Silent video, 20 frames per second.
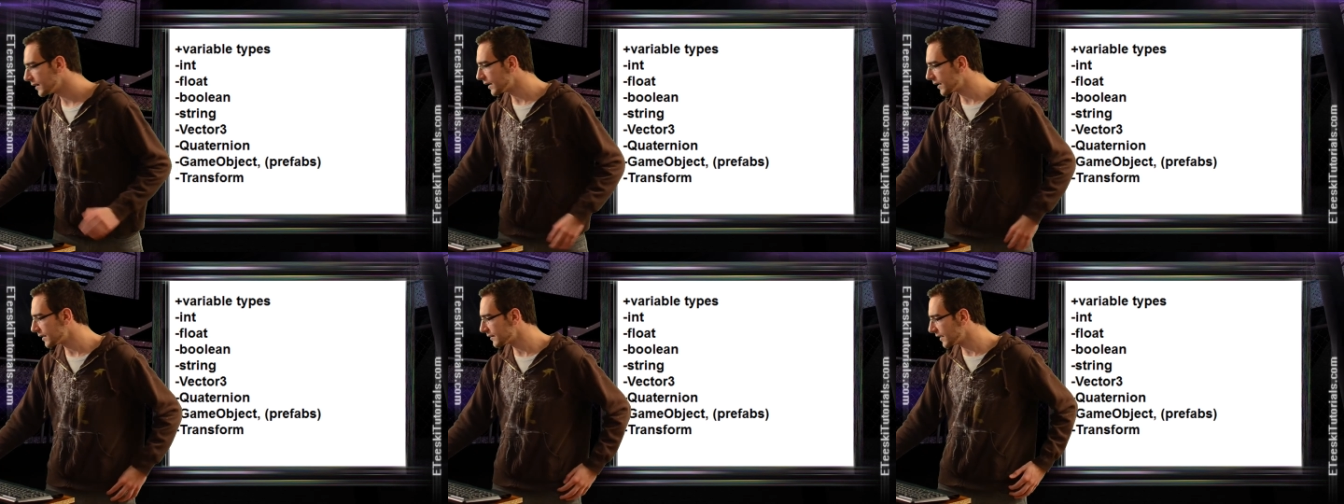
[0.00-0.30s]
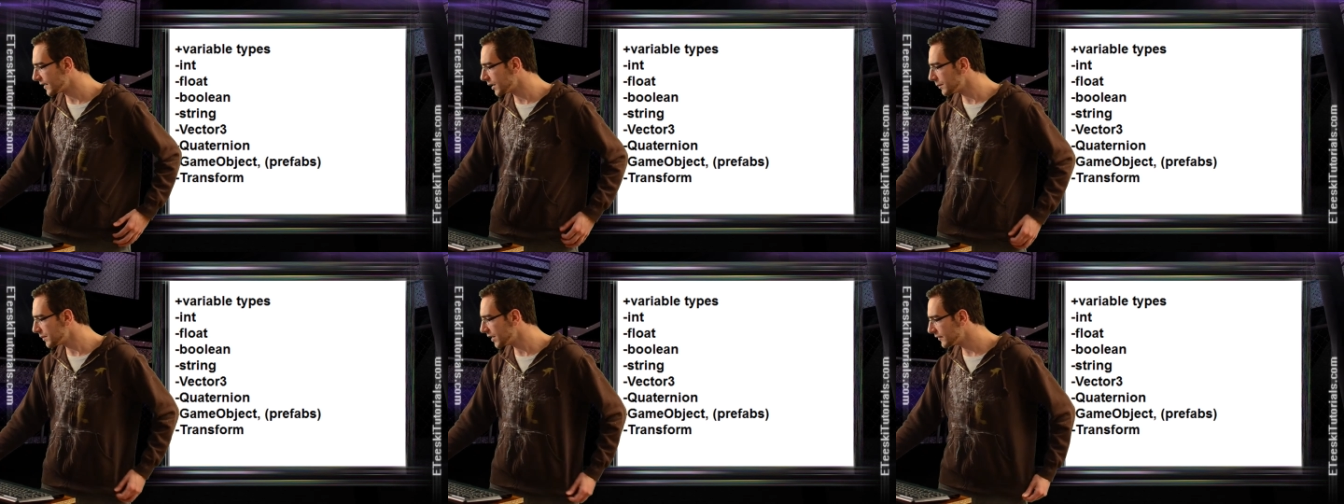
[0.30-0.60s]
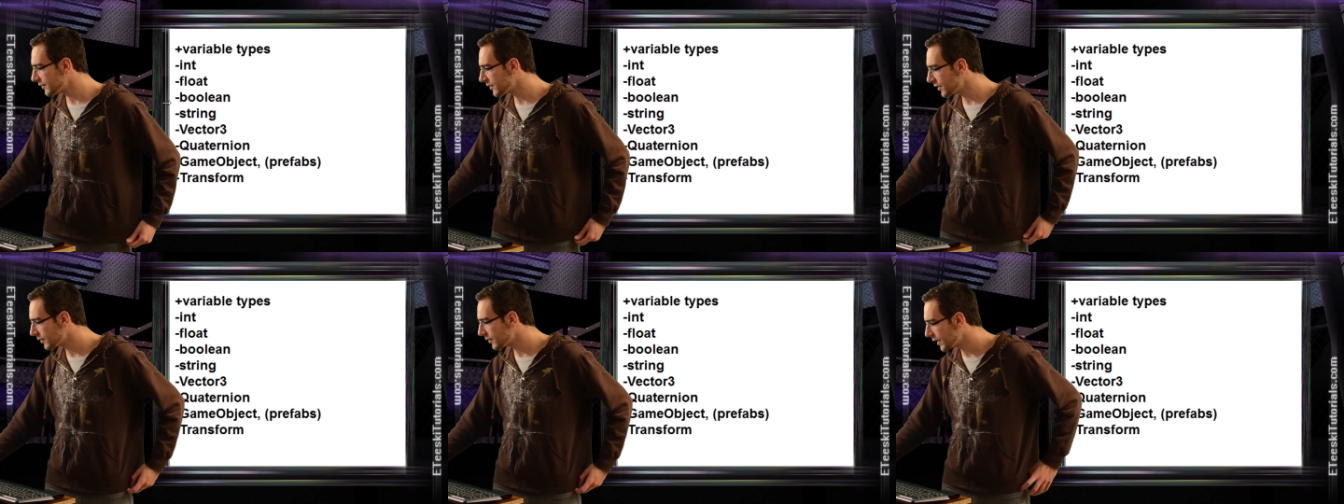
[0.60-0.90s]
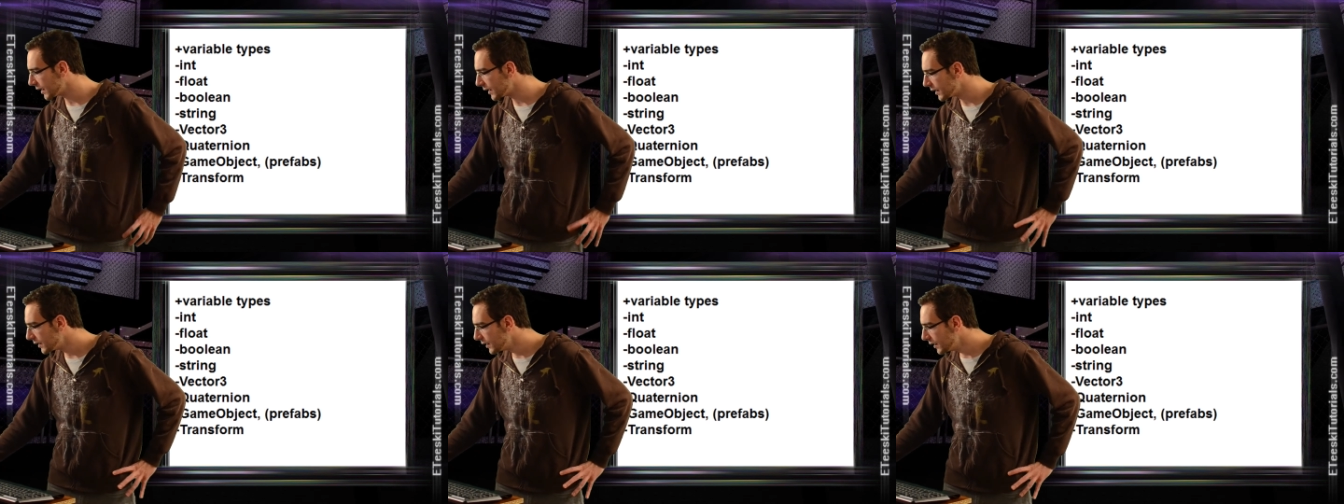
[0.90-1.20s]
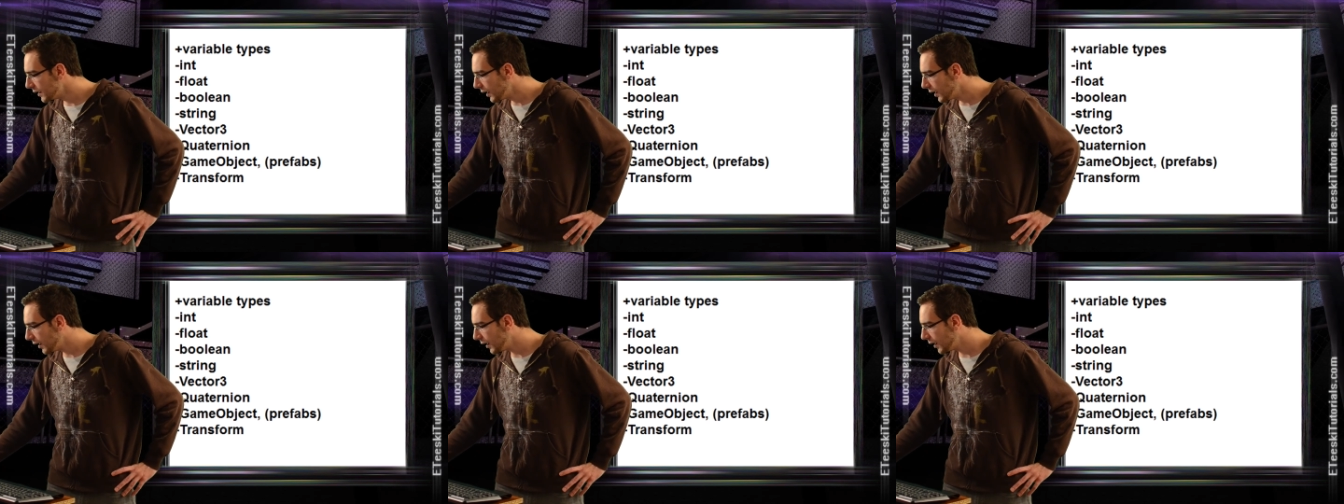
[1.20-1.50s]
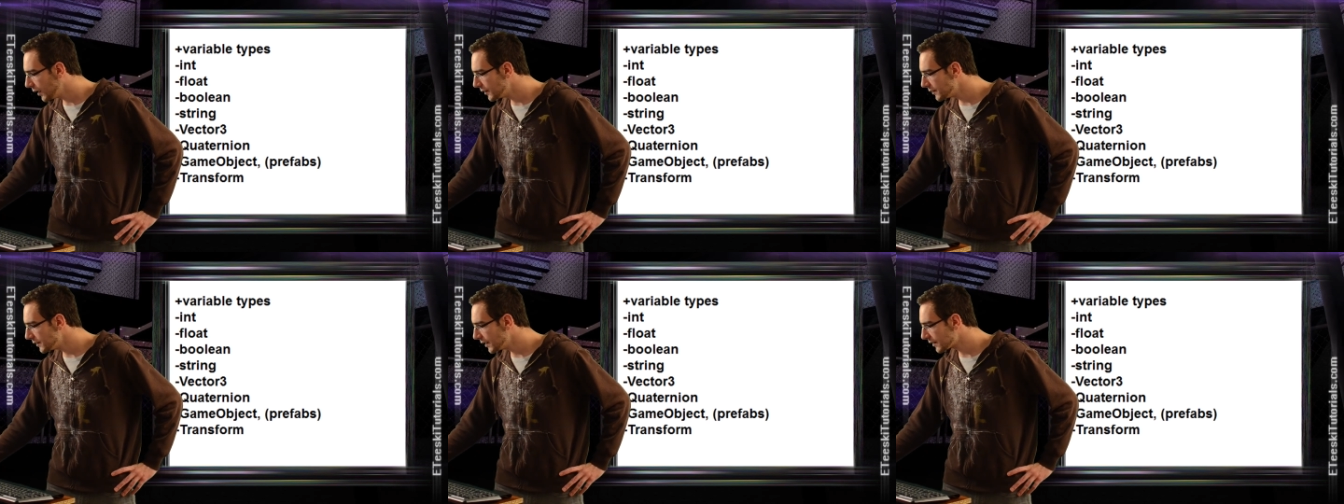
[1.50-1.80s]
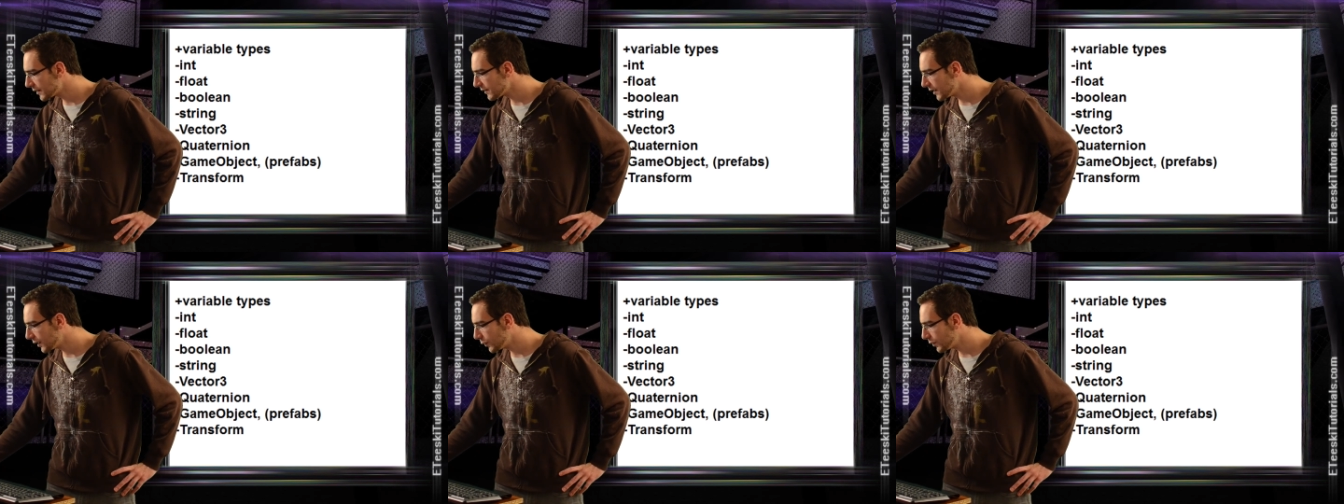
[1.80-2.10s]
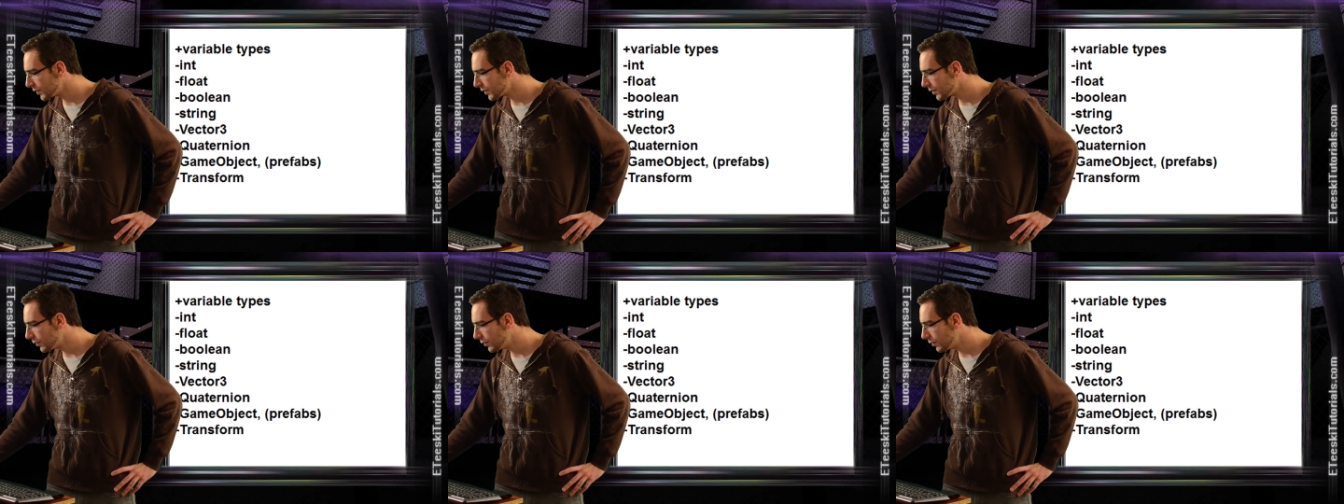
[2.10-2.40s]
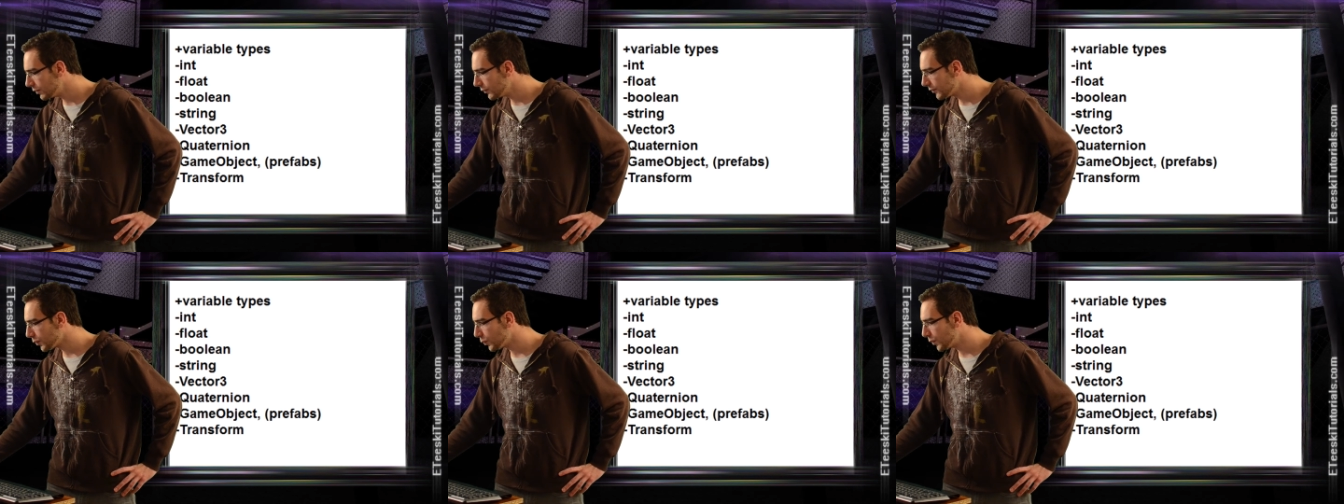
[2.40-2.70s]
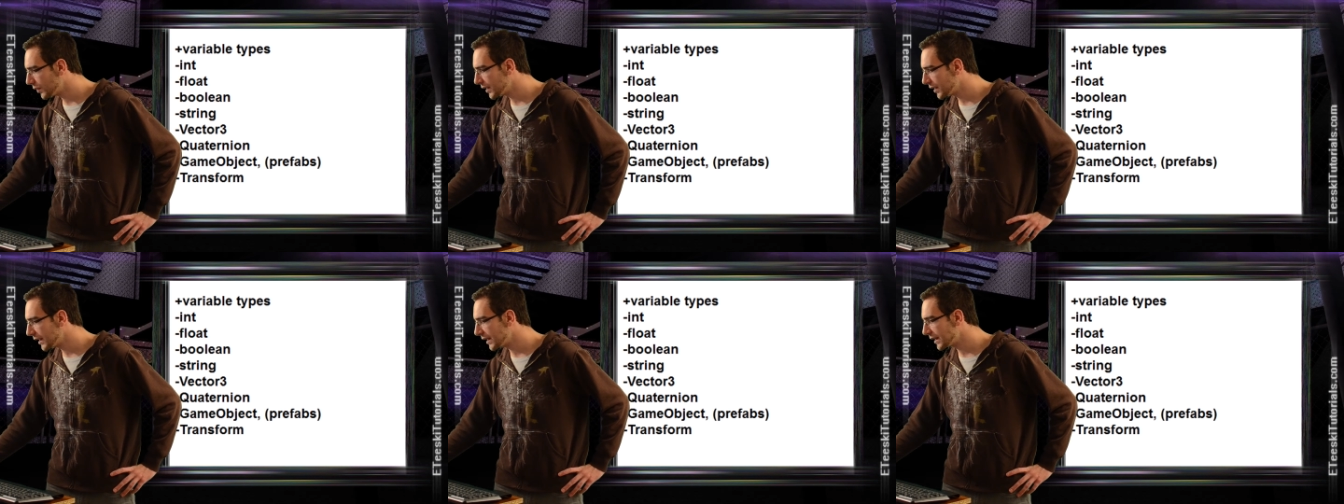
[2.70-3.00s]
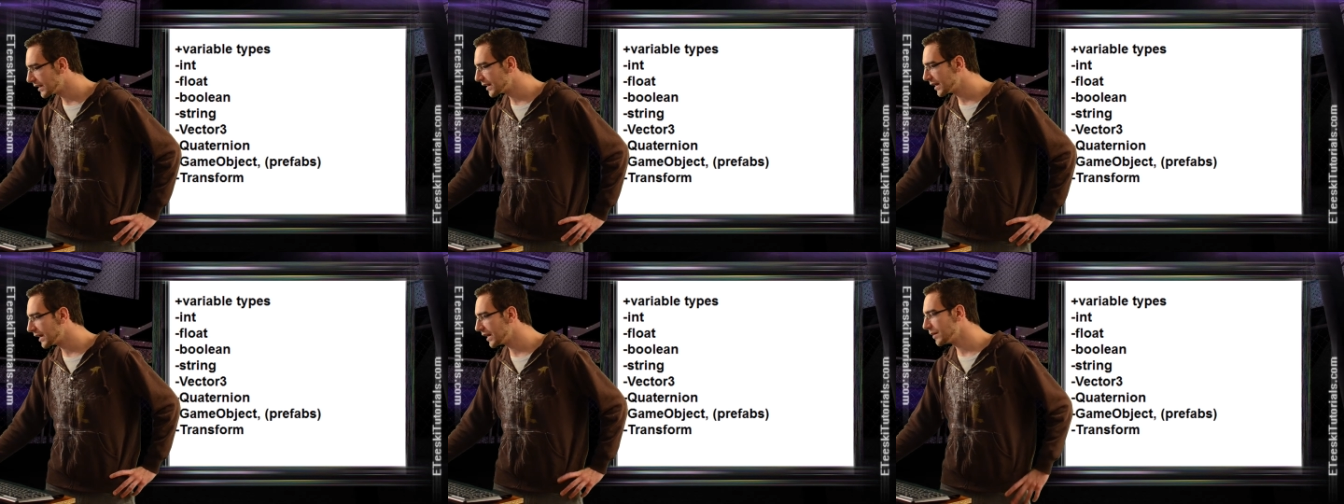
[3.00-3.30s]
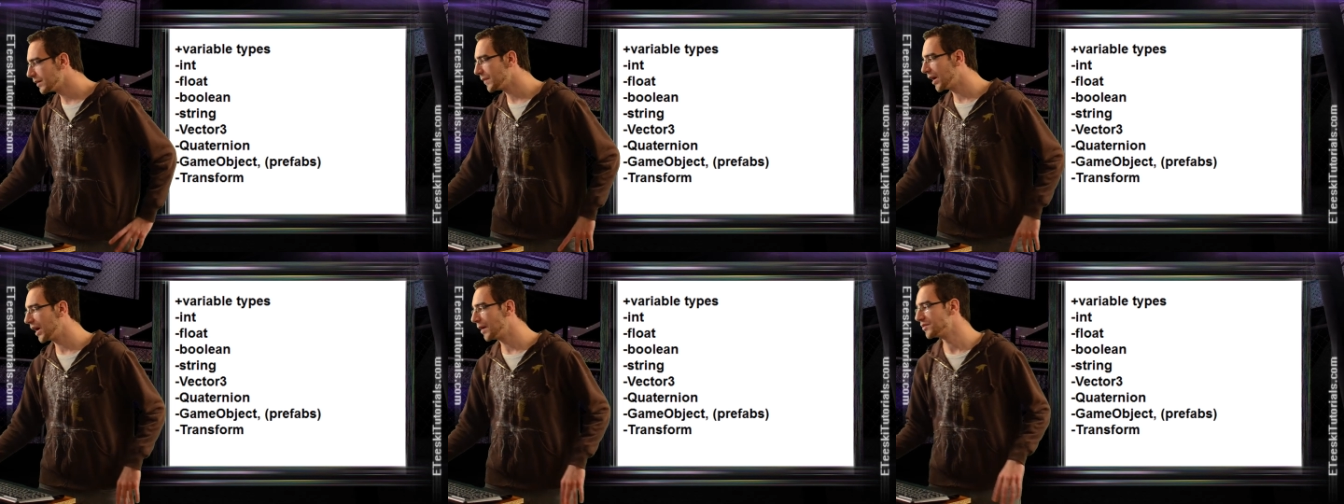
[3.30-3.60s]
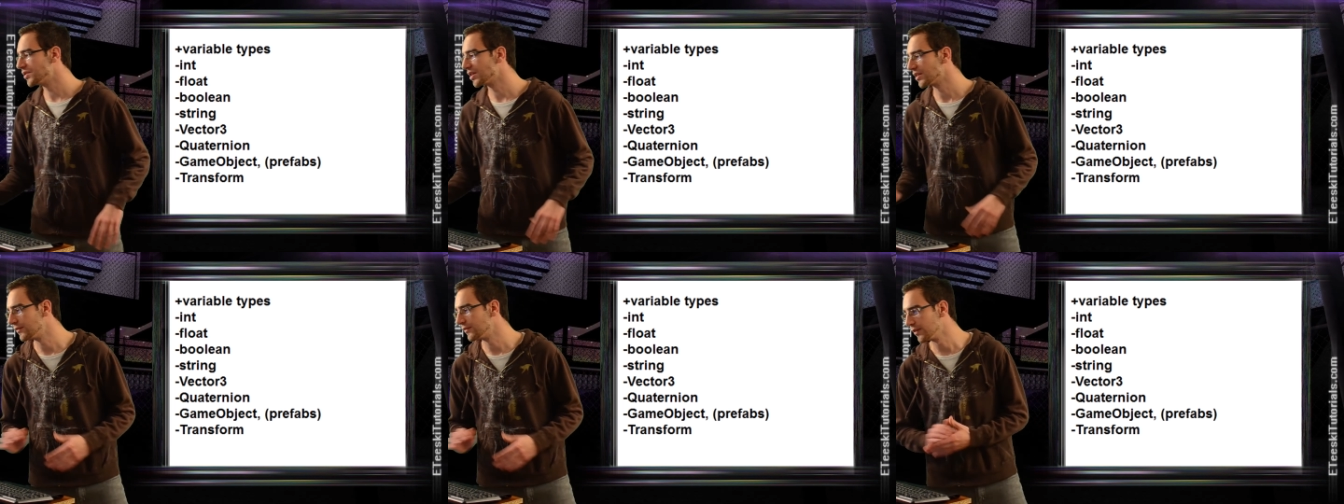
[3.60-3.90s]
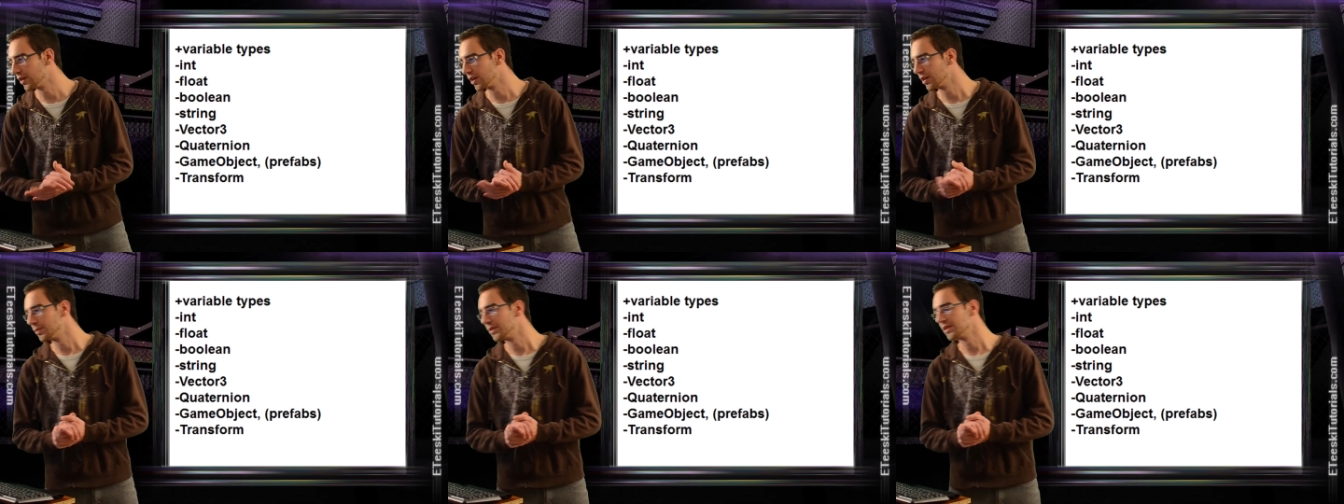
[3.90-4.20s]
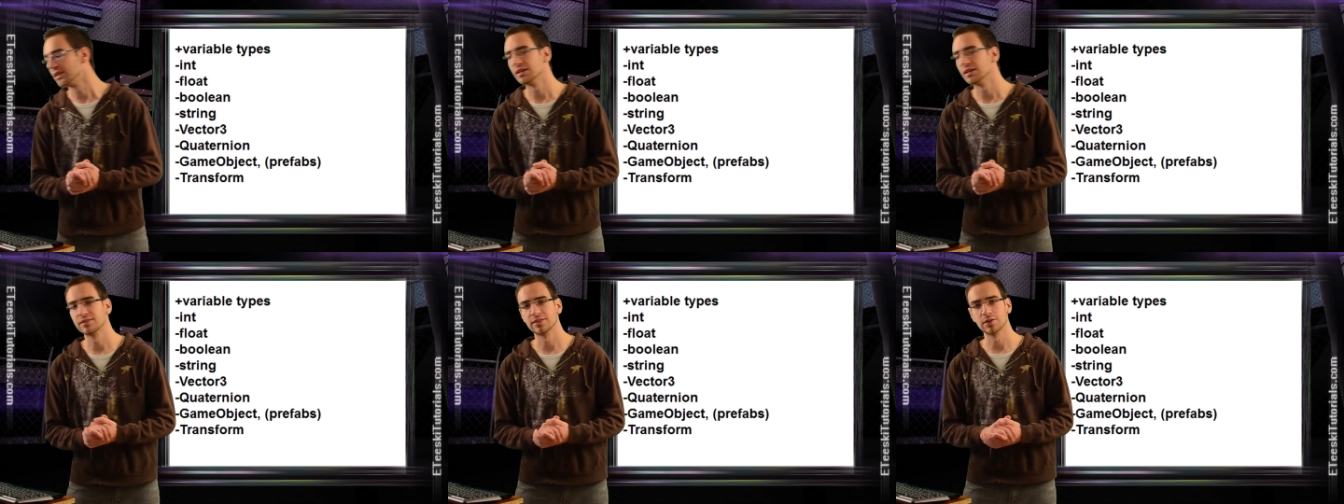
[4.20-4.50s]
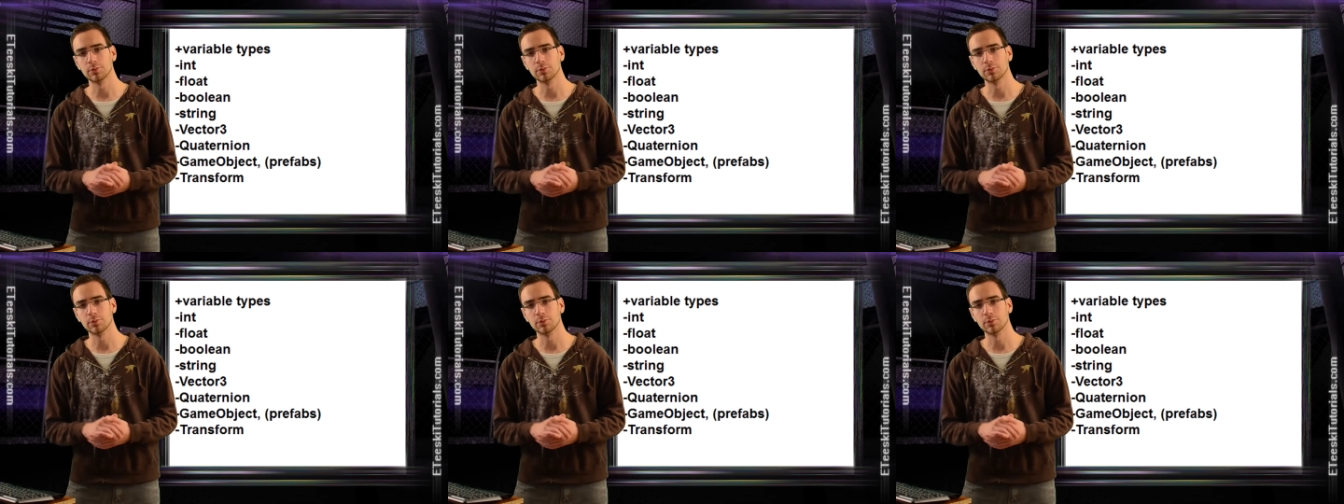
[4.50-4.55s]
a lot of time left. Okay, uh, next I want to go over what a game object variable is.